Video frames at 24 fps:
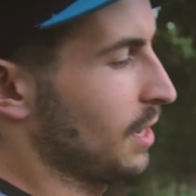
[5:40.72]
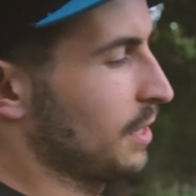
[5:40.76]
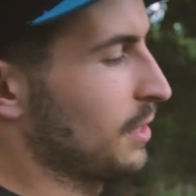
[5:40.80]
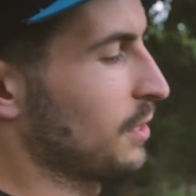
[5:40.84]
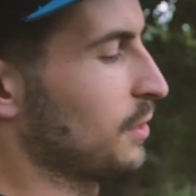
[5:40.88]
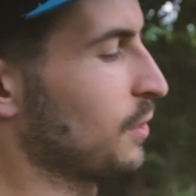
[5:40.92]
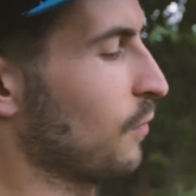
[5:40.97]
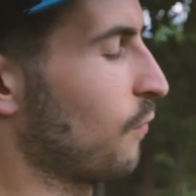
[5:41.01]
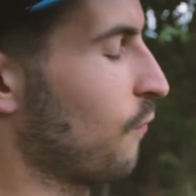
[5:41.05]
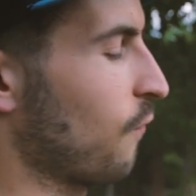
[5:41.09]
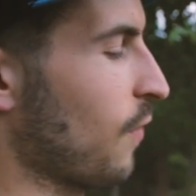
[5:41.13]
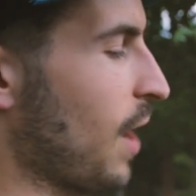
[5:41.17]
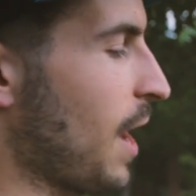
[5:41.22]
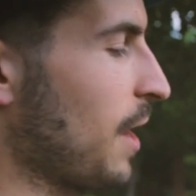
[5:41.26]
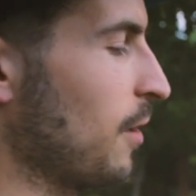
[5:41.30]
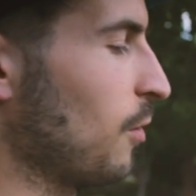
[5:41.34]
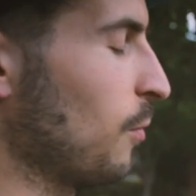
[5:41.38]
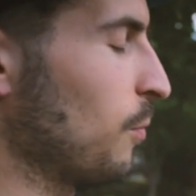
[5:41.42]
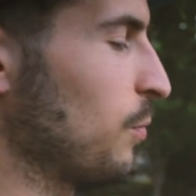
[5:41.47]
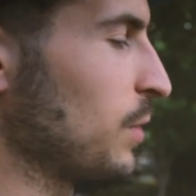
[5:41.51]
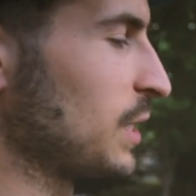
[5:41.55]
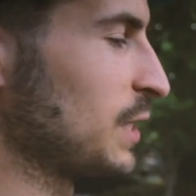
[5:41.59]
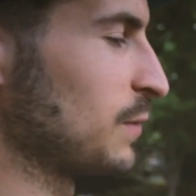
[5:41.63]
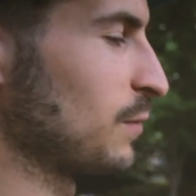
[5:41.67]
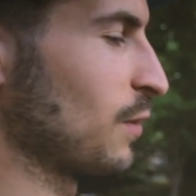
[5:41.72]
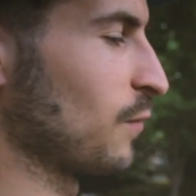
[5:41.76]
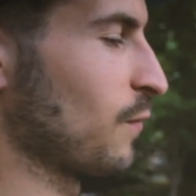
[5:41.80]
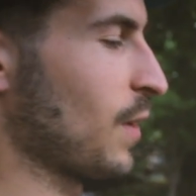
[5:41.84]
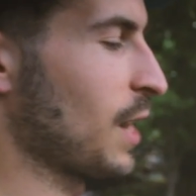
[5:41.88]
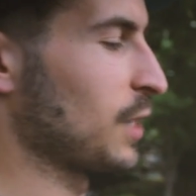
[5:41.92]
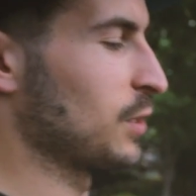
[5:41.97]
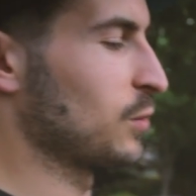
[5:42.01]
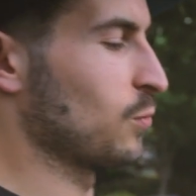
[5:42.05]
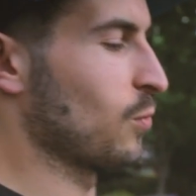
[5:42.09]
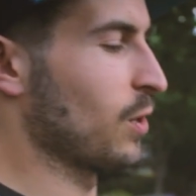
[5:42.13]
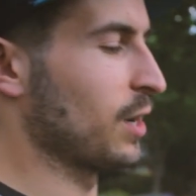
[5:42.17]
then the final piece of
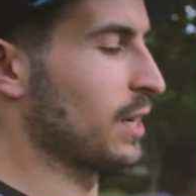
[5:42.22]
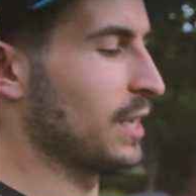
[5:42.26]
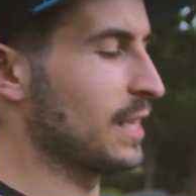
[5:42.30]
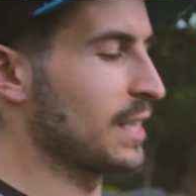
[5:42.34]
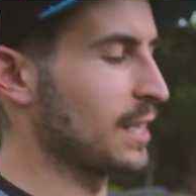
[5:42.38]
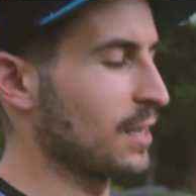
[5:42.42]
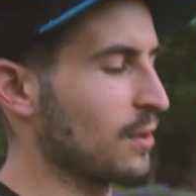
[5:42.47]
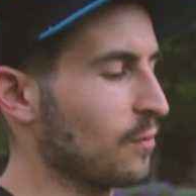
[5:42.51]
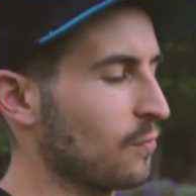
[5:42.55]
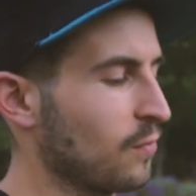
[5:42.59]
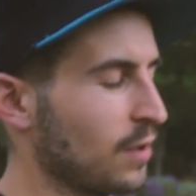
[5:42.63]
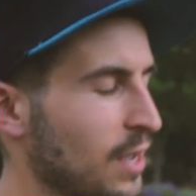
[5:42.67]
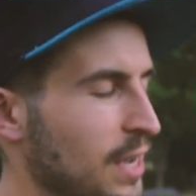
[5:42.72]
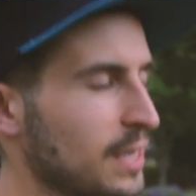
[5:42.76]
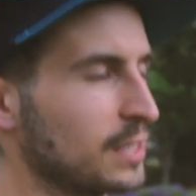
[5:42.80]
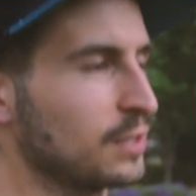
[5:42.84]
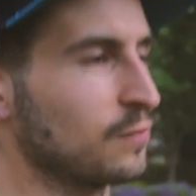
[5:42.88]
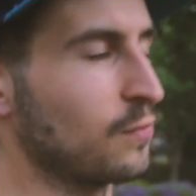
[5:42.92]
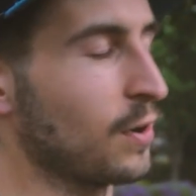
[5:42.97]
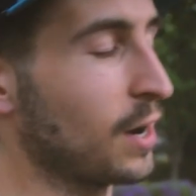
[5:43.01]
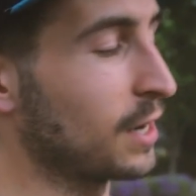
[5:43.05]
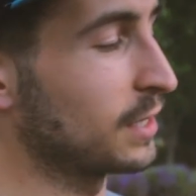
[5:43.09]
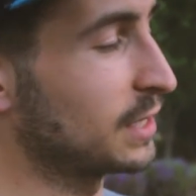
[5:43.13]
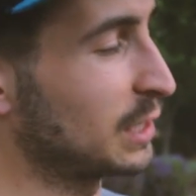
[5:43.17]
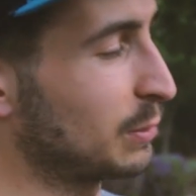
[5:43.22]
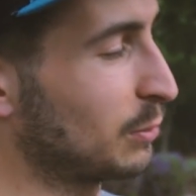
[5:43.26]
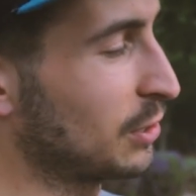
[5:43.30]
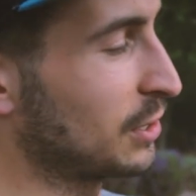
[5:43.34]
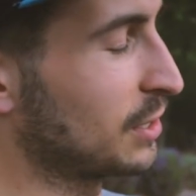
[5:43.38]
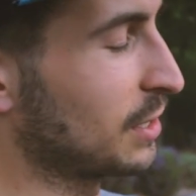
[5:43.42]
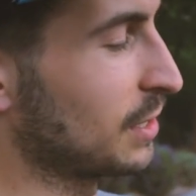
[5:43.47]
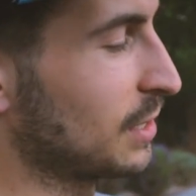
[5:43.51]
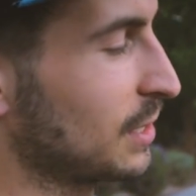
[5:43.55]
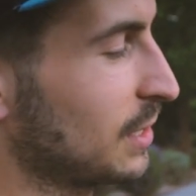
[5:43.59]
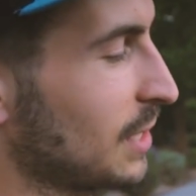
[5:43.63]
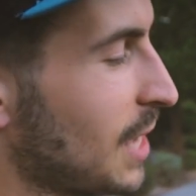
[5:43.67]
advice we want to give is very similar
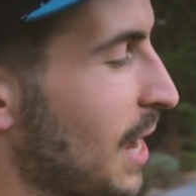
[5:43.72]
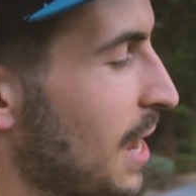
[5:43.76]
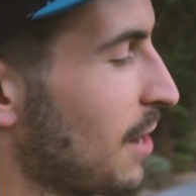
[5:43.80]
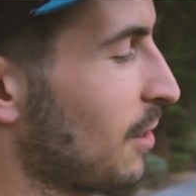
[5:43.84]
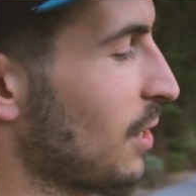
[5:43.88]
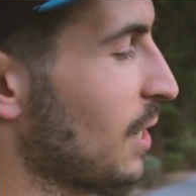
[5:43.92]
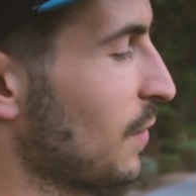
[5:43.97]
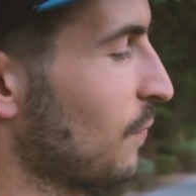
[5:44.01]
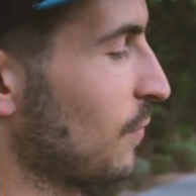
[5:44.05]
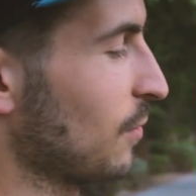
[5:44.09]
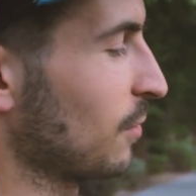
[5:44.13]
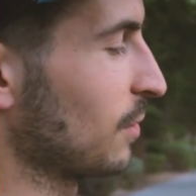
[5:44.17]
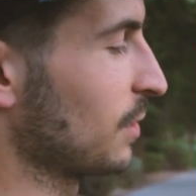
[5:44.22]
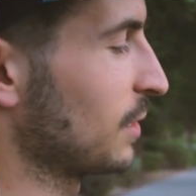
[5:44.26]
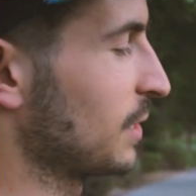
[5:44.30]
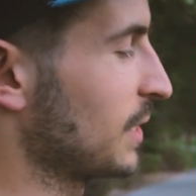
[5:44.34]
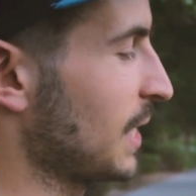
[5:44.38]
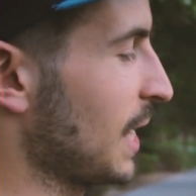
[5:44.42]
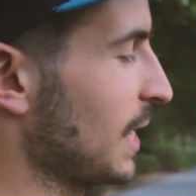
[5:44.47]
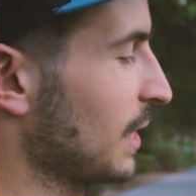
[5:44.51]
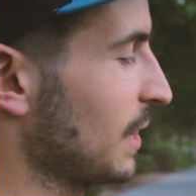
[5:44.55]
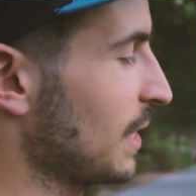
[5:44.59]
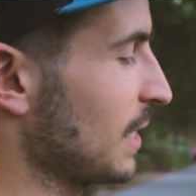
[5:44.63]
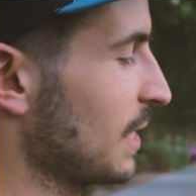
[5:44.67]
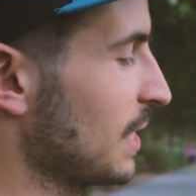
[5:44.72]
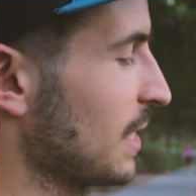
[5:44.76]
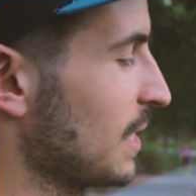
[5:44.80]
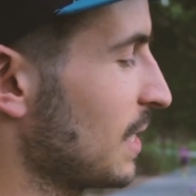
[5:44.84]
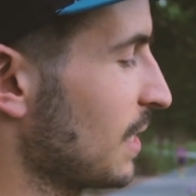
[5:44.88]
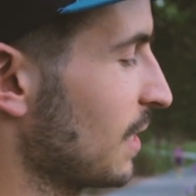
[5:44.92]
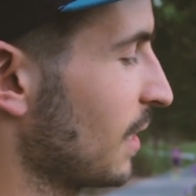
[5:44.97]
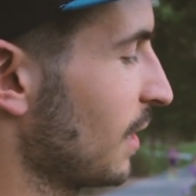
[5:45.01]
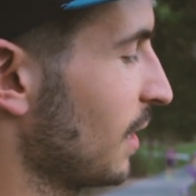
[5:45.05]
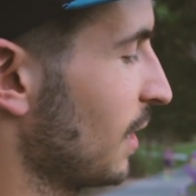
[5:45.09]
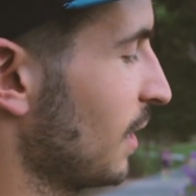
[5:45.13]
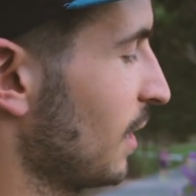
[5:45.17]
to the slider. If you were to take
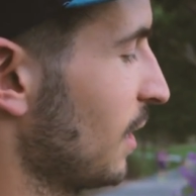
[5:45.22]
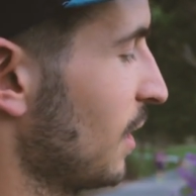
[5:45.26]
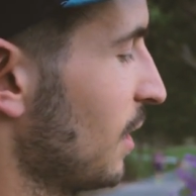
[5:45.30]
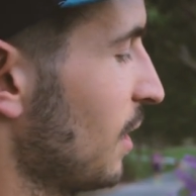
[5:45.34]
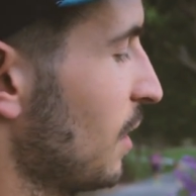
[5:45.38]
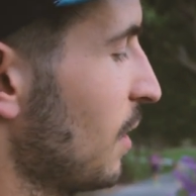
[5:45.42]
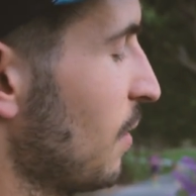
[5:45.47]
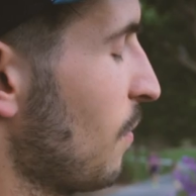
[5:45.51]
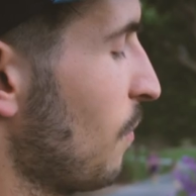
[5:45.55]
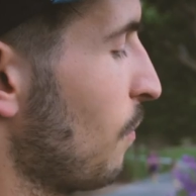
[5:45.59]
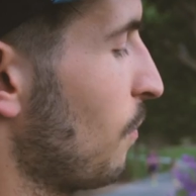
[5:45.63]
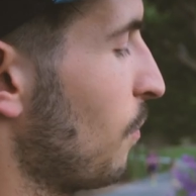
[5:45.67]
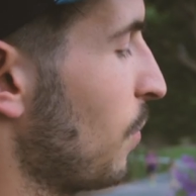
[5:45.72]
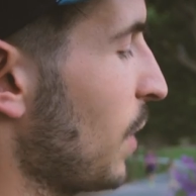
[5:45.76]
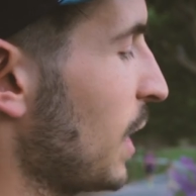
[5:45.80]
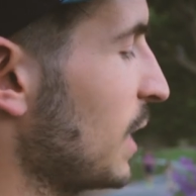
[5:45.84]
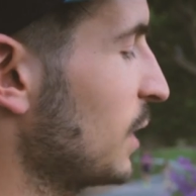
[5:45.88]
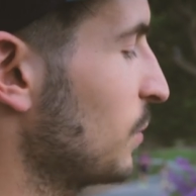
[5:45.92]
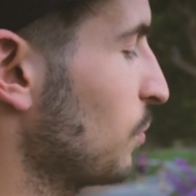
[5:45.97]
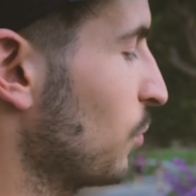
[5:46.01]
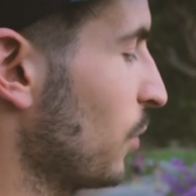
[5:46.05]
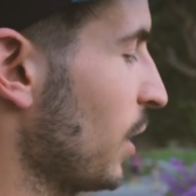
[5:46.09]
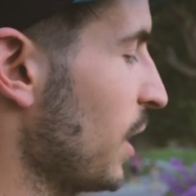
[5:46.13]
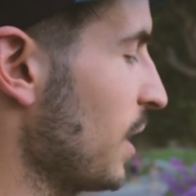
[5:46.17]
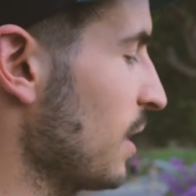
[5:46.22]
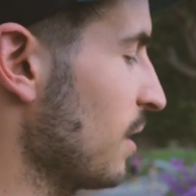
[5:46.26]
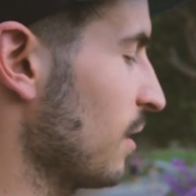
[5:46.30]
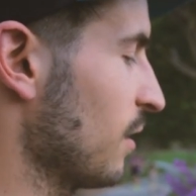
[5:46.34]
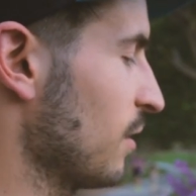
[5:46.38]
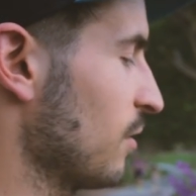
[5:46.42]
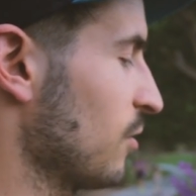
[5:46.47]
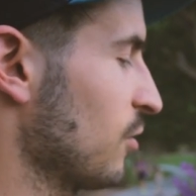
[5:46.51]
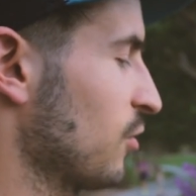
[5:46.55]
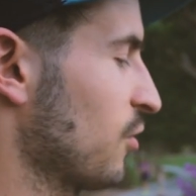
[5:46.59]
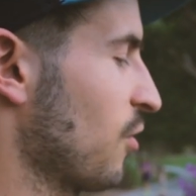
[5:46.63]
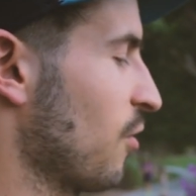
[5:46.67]
the base plate,
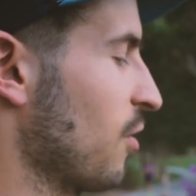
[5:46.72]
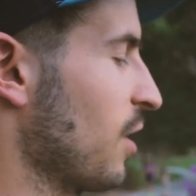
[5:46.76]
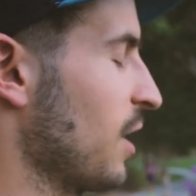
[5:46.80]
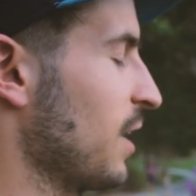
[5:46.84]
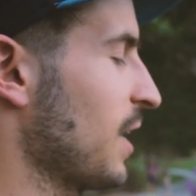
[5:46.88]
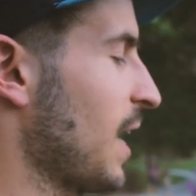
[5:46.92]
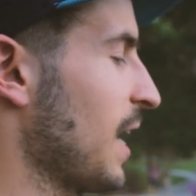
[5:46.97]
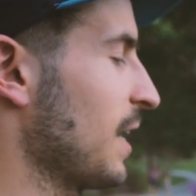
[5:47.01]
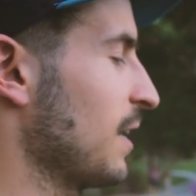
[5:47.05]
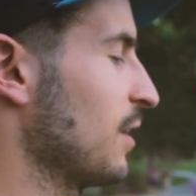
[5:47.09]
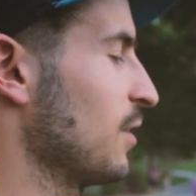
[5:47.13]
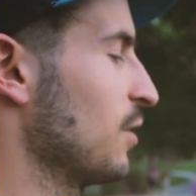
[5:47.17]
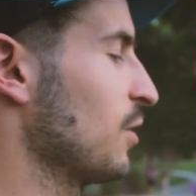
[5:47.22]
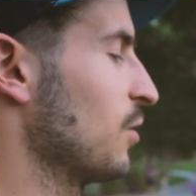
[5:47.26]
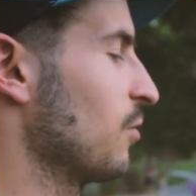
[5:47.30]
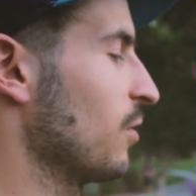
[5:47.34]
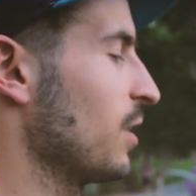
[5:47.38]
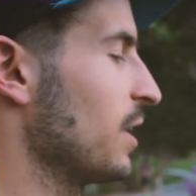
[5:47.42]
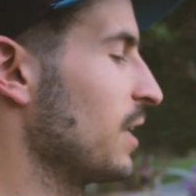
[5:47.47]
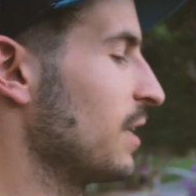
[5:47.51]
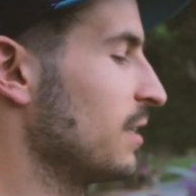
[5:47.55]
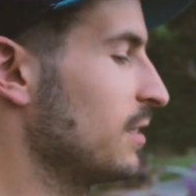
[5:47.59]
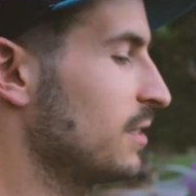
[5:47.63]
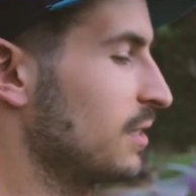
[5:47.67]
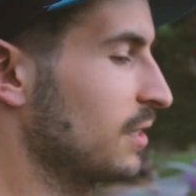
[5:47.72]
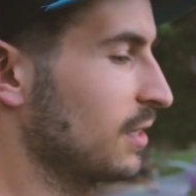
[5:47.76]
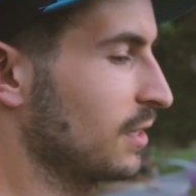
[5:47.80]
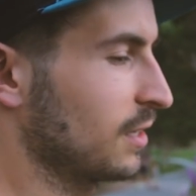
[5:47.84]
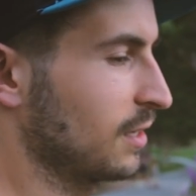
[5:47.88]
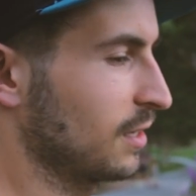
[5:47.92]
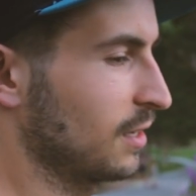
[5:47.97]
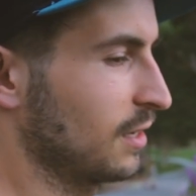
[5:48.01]
turn it 90 degrees,